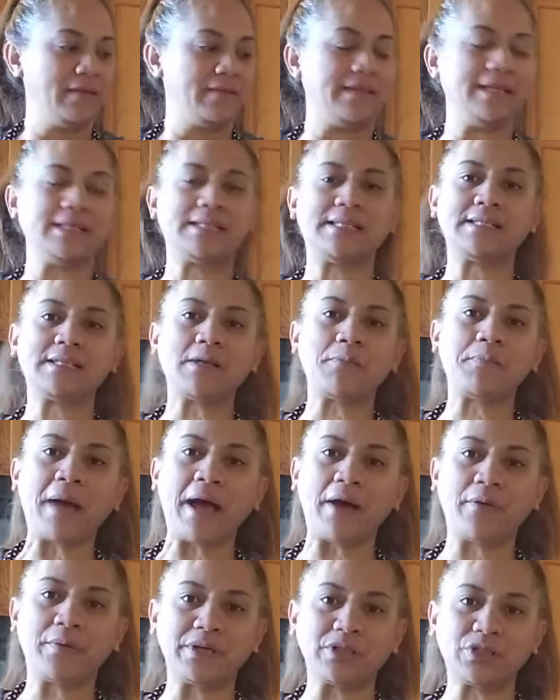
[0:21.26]
This is a
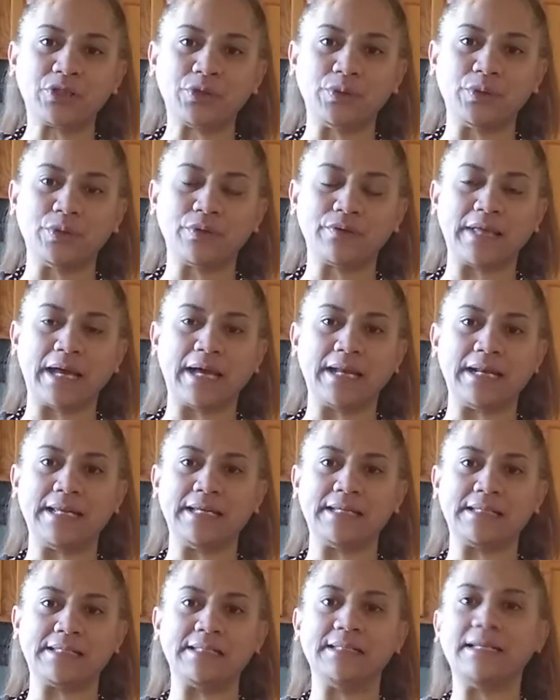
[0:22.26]
power tool that
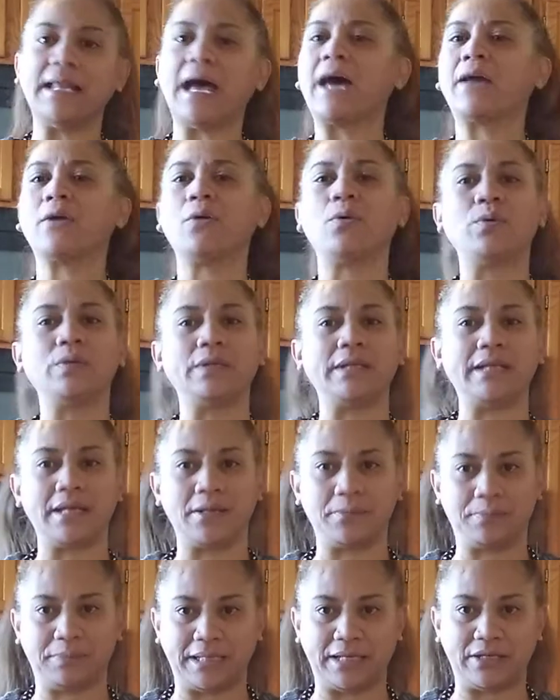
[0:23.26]
is not only
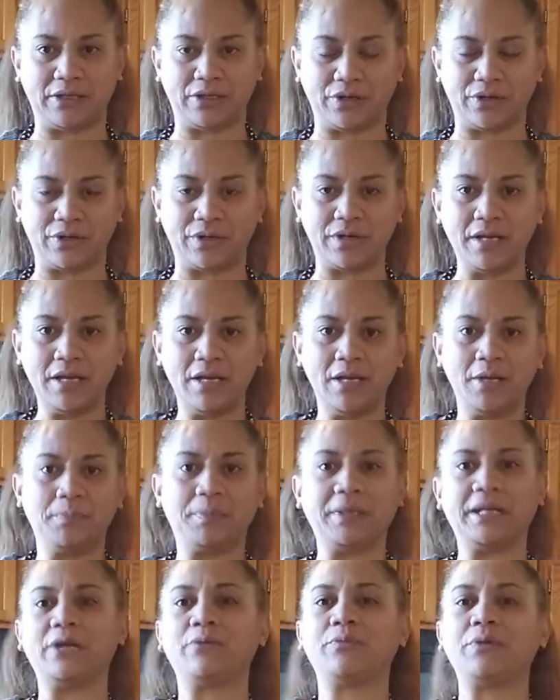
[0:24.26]
a blender,
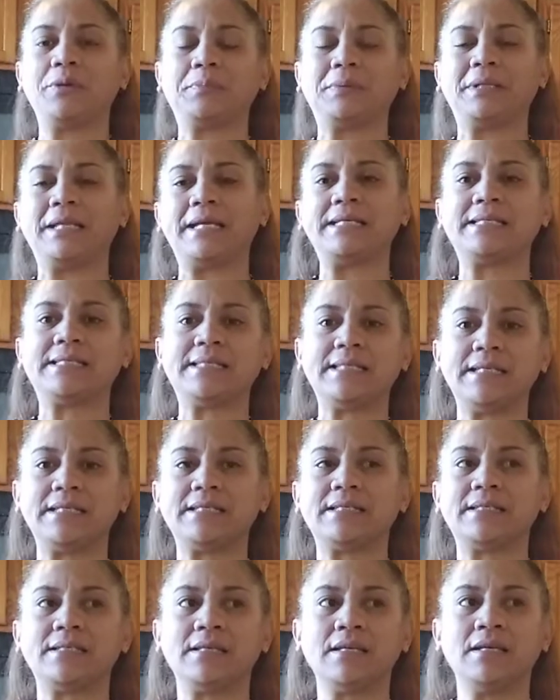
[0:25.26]
but it
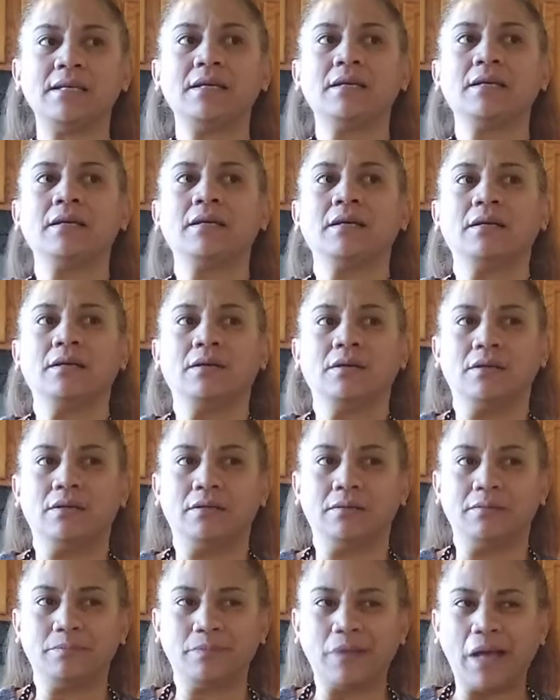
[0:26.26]
replaces
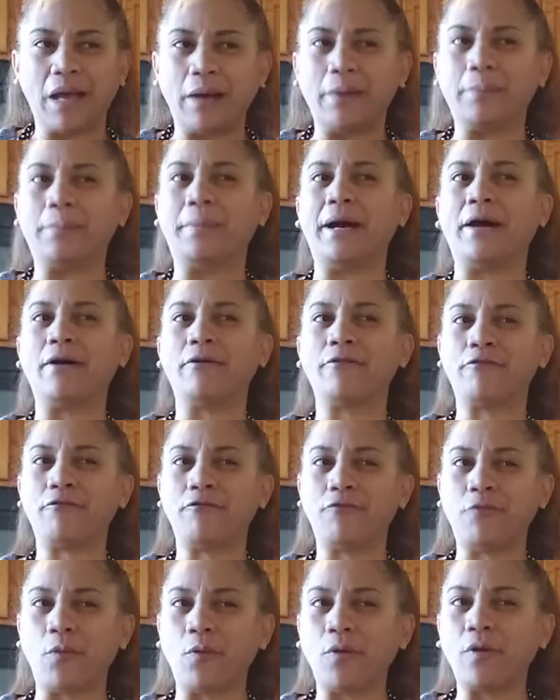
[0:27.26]
about
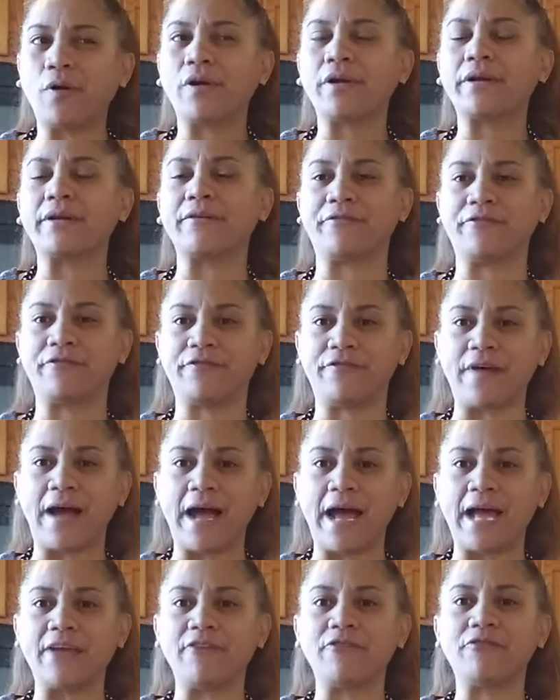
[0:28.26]
4 to
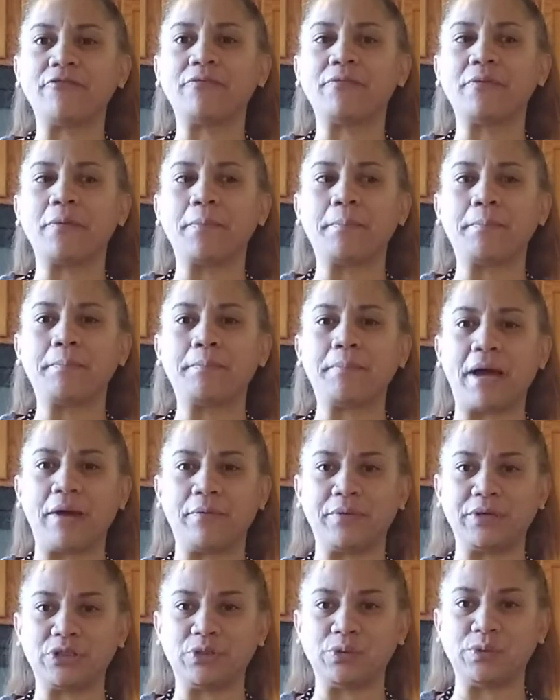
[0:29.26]
5
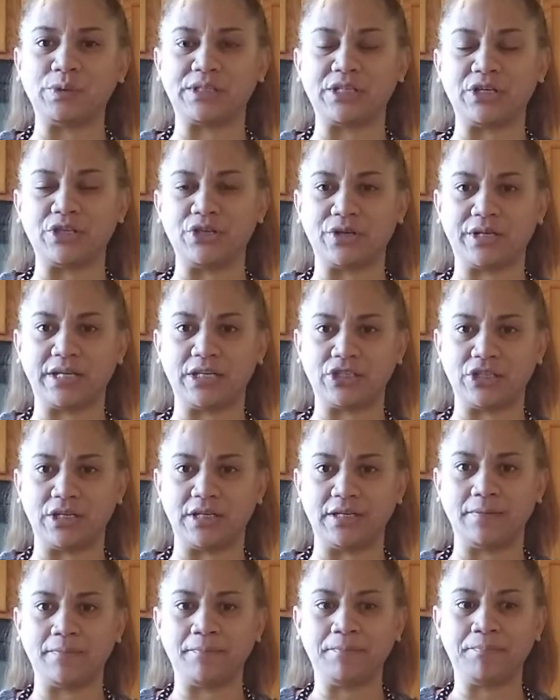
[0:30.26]
power tools in your
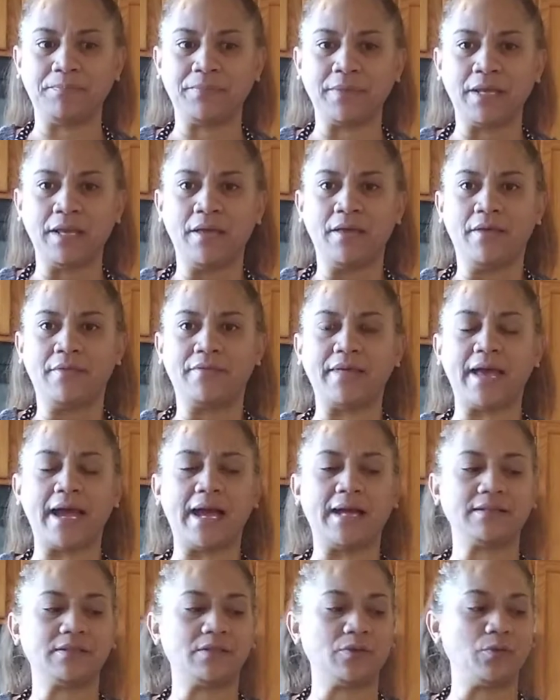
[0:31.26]
kitchen
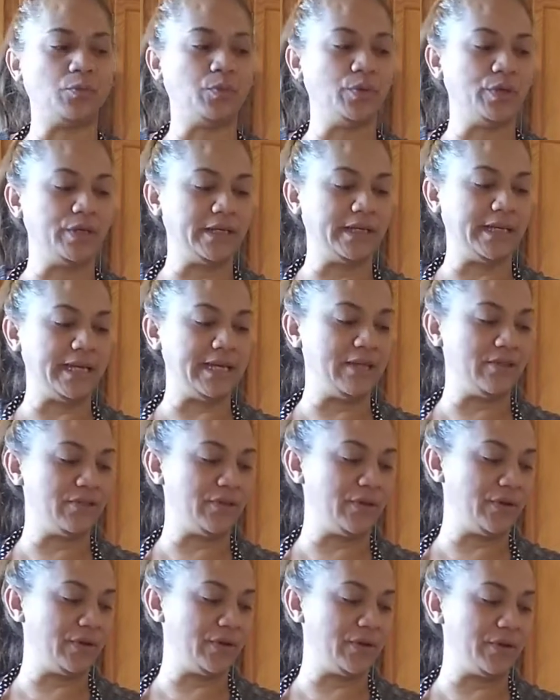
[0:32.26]
that would
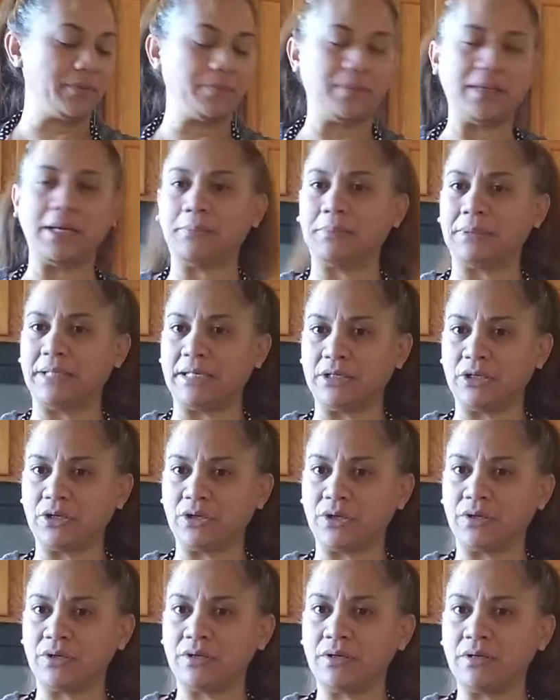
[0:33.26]
either be a
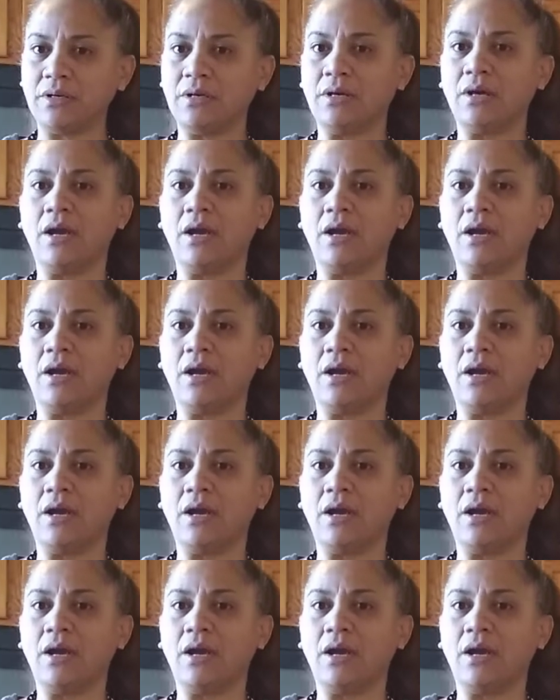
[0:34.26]
blender.